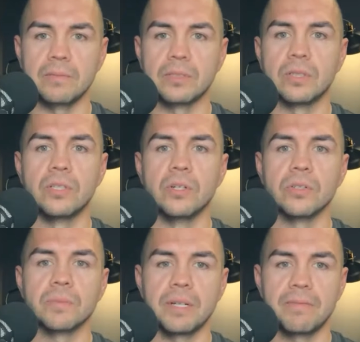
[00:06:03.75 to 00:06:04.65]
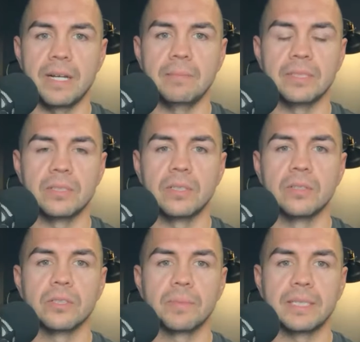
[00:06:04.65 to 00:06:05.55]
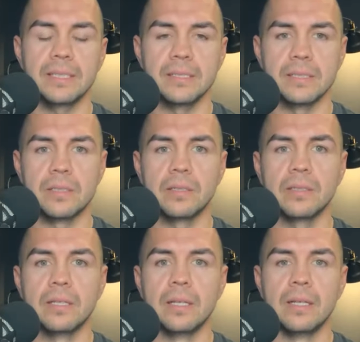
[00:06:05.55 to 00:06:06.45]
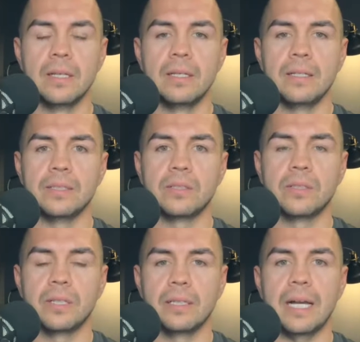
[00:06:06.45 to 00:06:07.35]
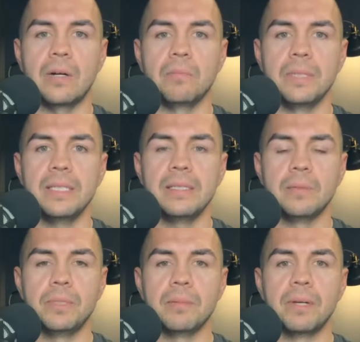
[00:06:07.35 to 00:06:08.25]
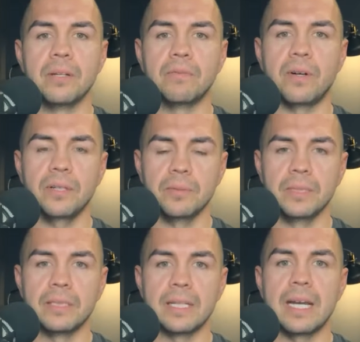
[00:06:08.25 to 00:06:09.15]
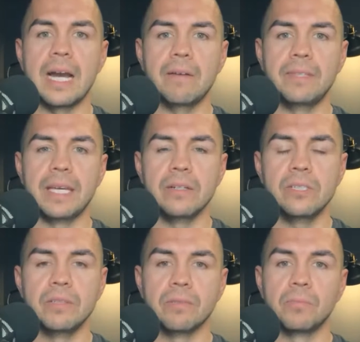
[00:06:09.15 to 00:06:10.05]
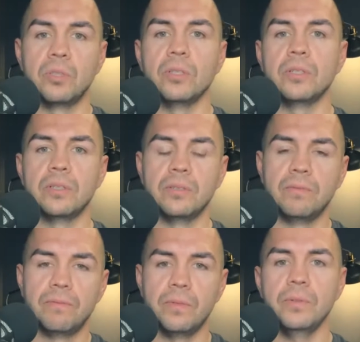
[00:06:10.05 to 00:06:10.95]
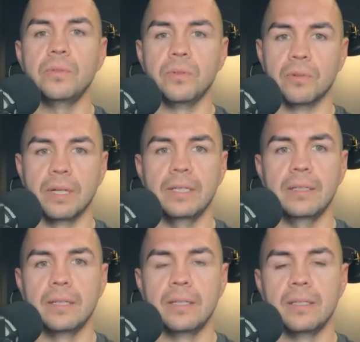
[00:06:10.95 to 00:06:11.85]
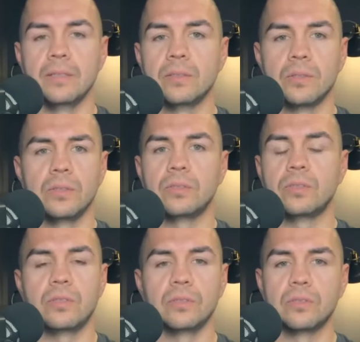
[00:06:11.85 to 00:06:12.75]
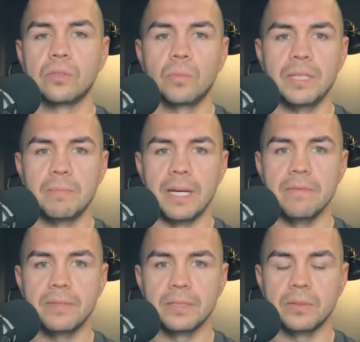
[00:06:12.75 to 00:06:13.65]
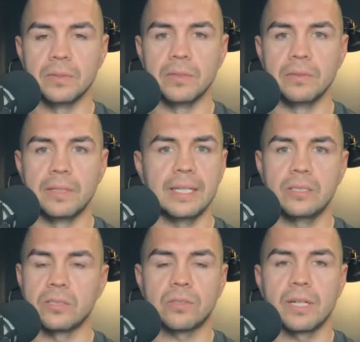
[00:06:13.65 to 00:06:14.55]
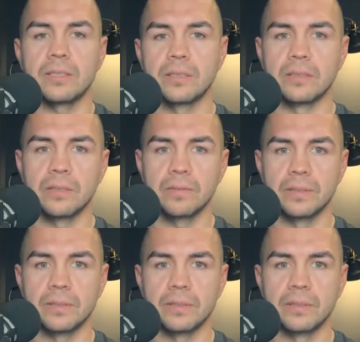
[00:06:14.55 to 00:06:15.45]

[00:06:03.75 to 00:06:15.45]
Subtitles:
It's going to nourish my family. It's going to nourish my kids. It's going to allow me to be a better father because I have the energy from good food, right? So there's so many benefits to it, and that's just scratching the surface.